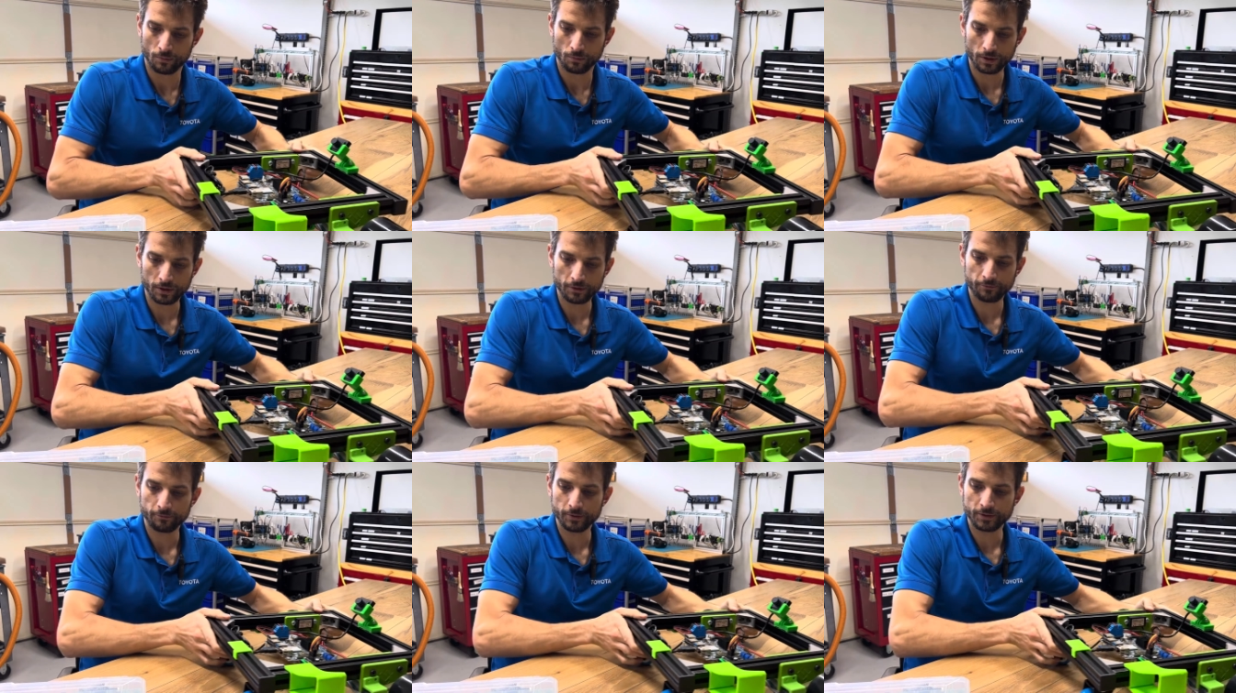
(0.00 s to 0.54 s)

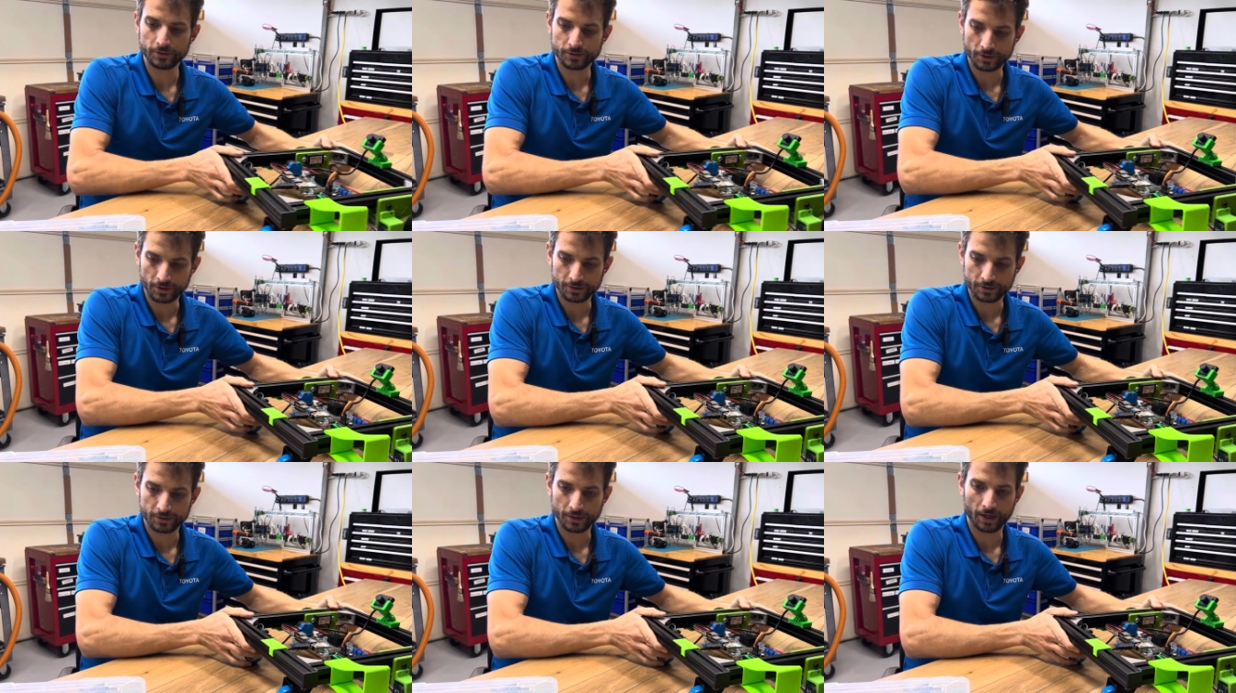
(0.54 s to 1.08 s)
What if we
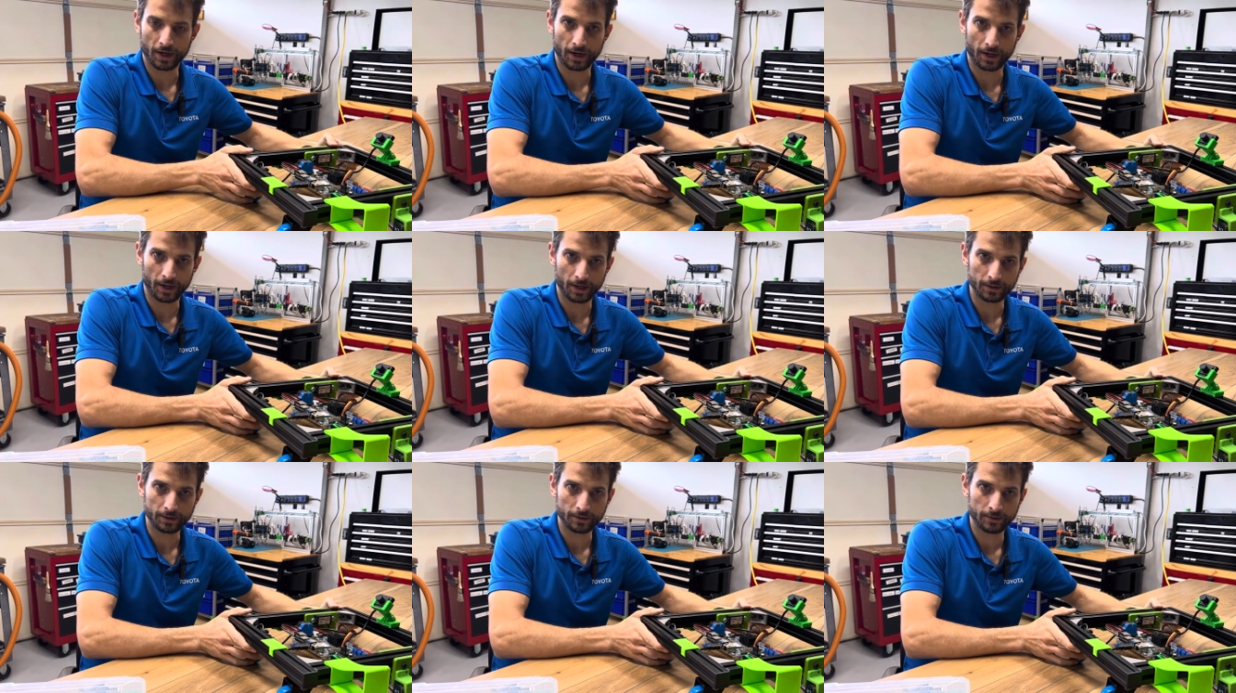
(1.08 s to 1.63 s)
just
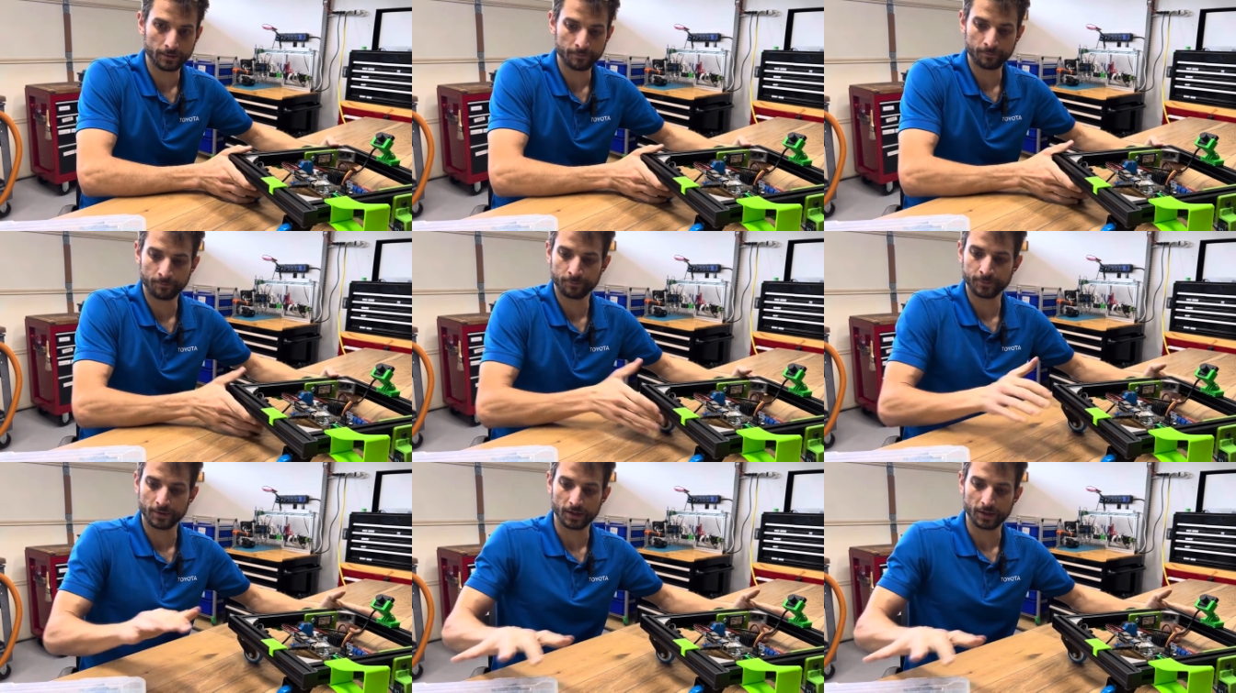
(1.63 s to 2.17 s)
add
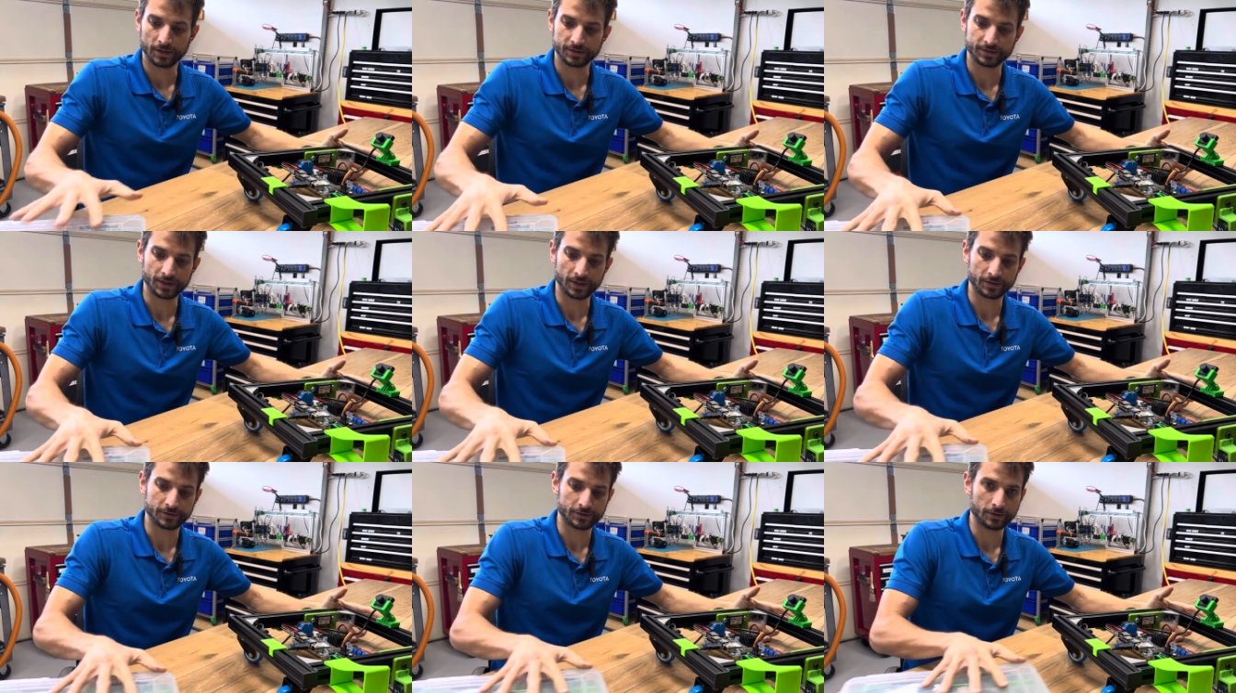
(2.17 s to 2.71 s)
a
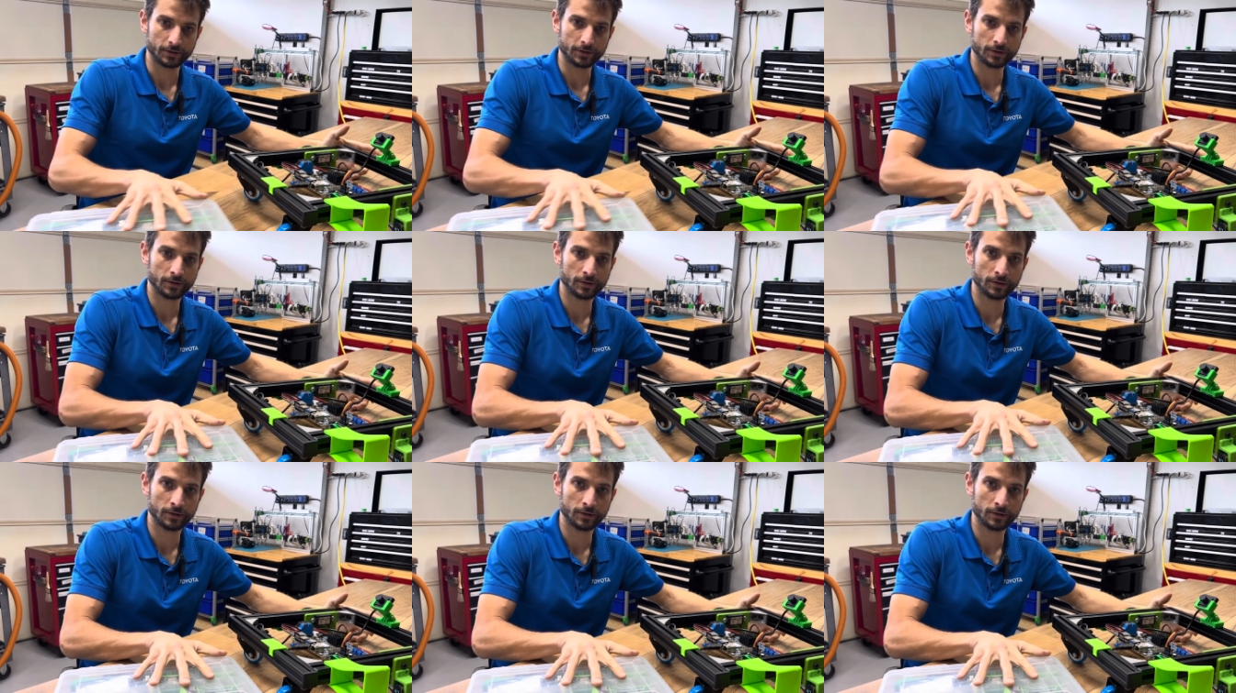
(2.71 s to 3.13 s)
sensor